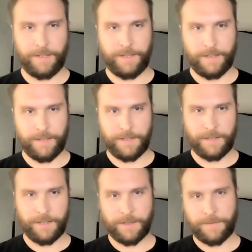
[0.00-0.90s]

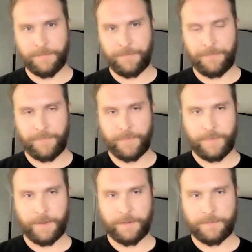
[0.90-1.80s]

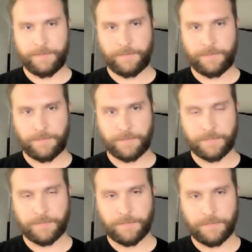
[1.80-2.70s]

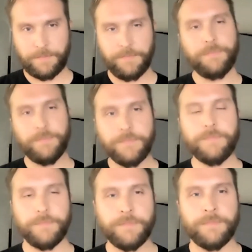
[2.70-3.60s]
This person isn't speaking.